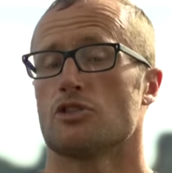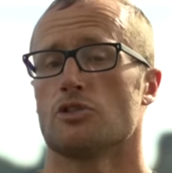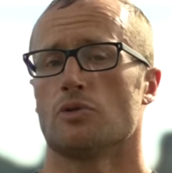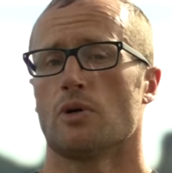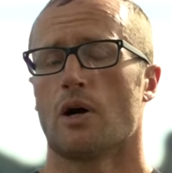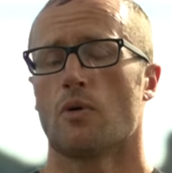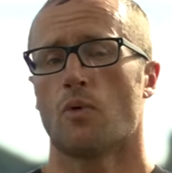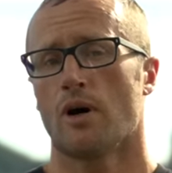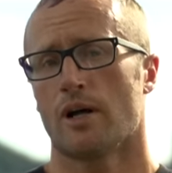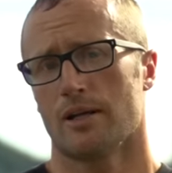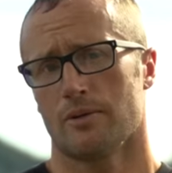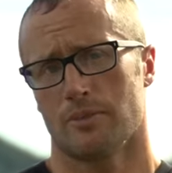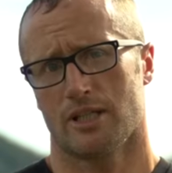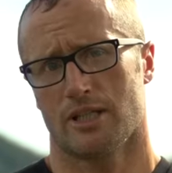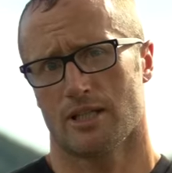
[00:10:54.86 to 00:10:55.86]
Do I
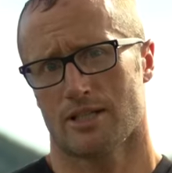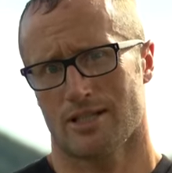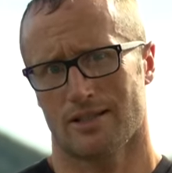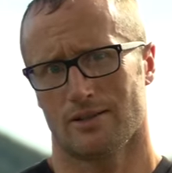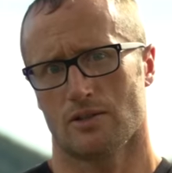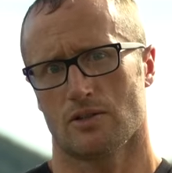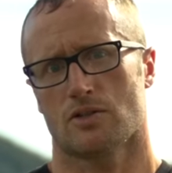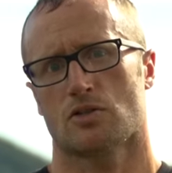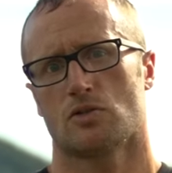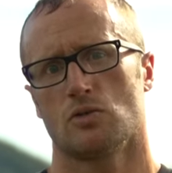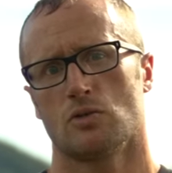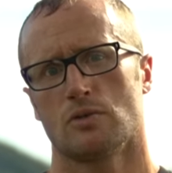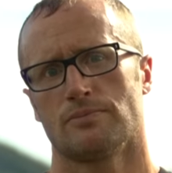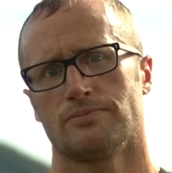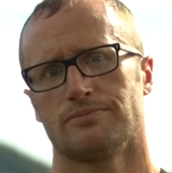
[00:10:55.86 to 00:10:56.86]
want it because it looks
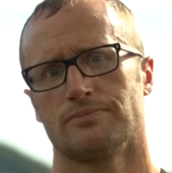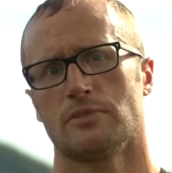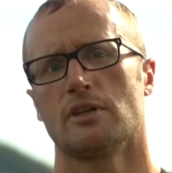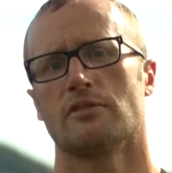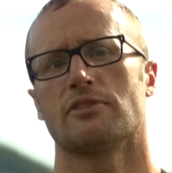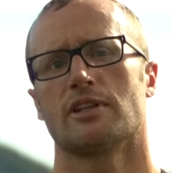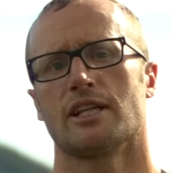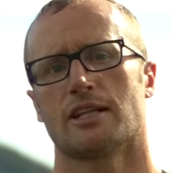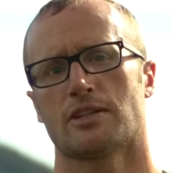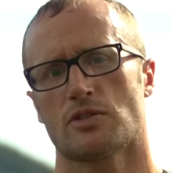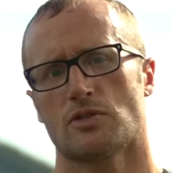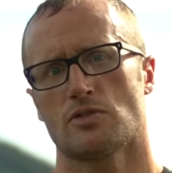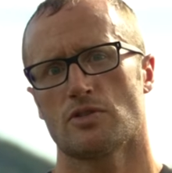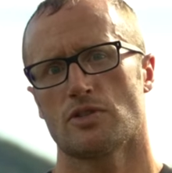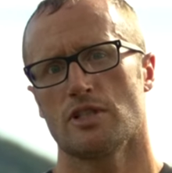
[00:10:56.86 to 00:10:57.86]
cool? If the
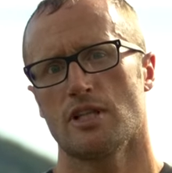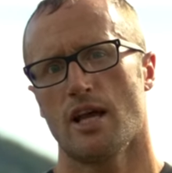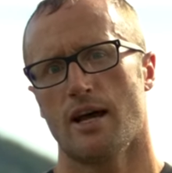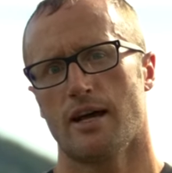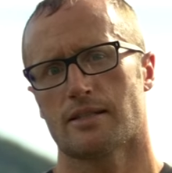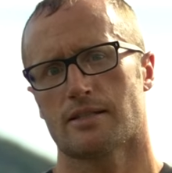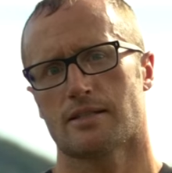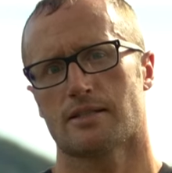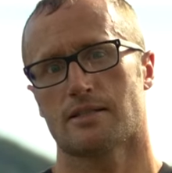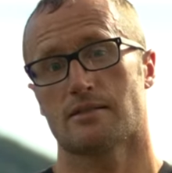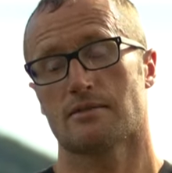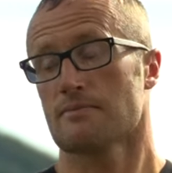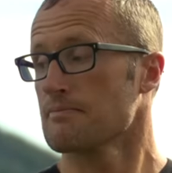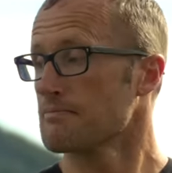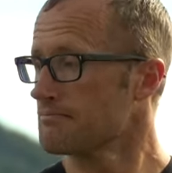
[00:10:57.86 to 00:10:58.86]
answer is
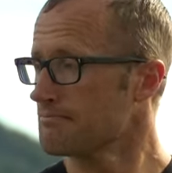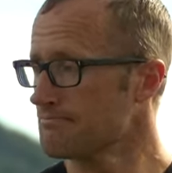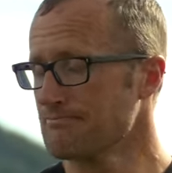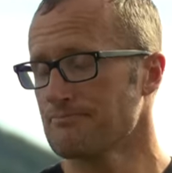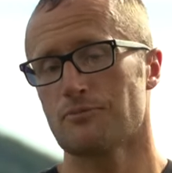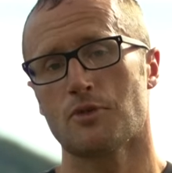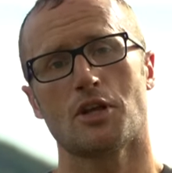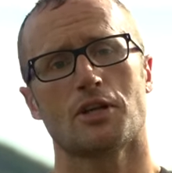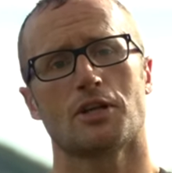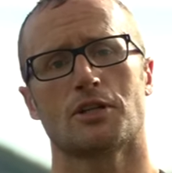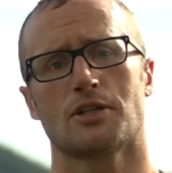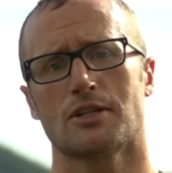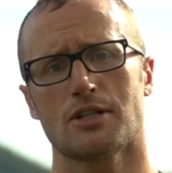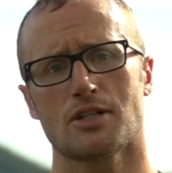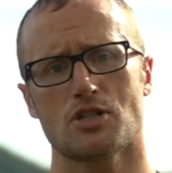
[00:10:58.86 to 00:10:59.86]
yes,
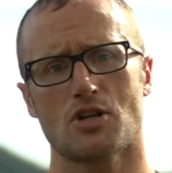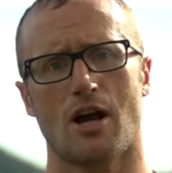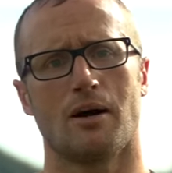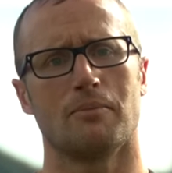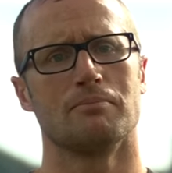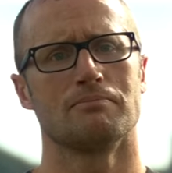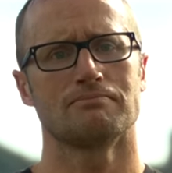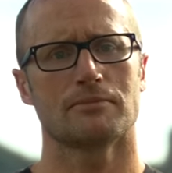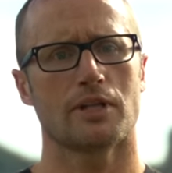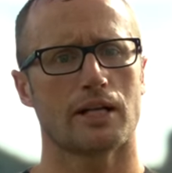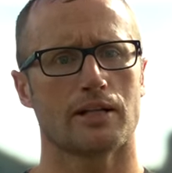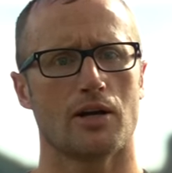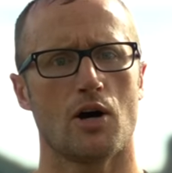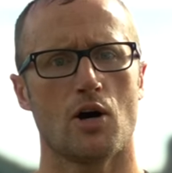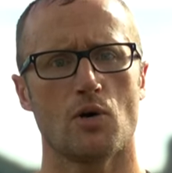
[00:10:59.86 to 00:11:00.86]
good job.
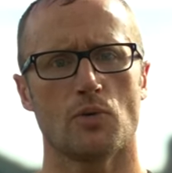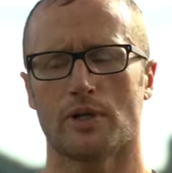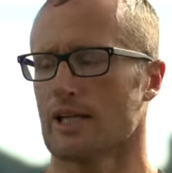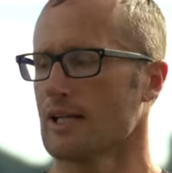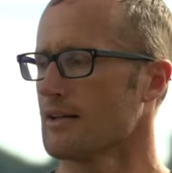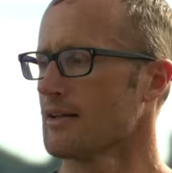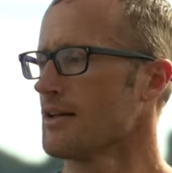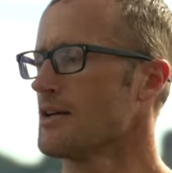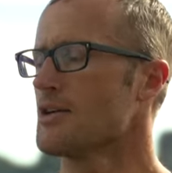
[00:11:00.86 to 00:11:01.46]
Like, own it.